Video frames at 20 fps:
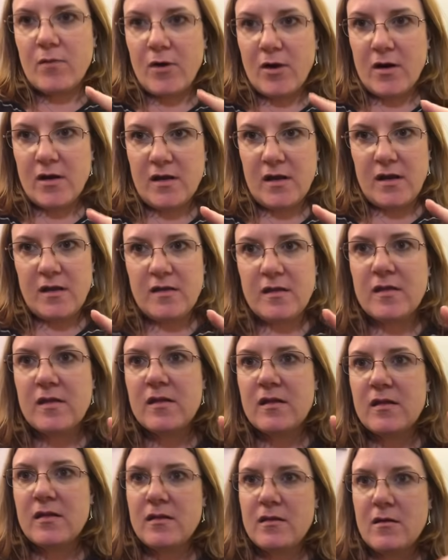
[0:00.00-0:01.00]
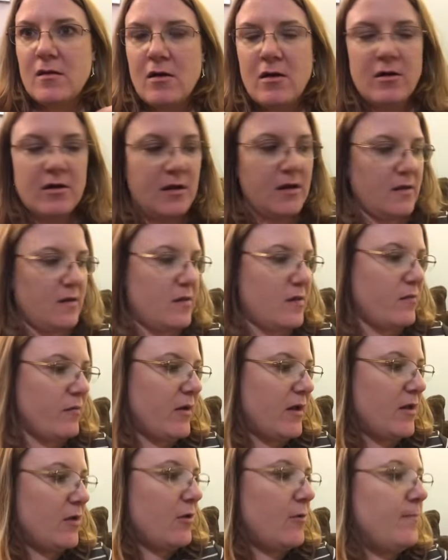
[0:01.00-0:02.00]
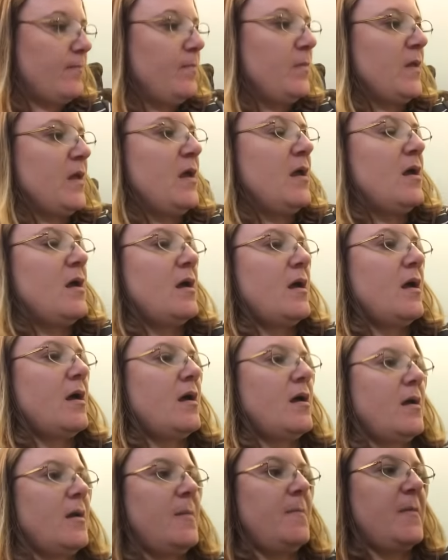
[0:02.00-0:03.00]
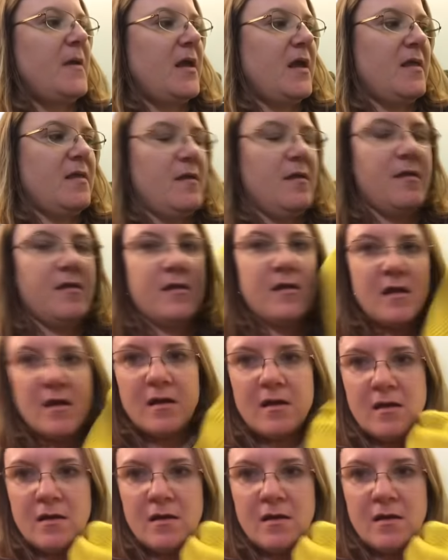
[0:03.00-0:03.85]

burgundy cardigan sweater, and this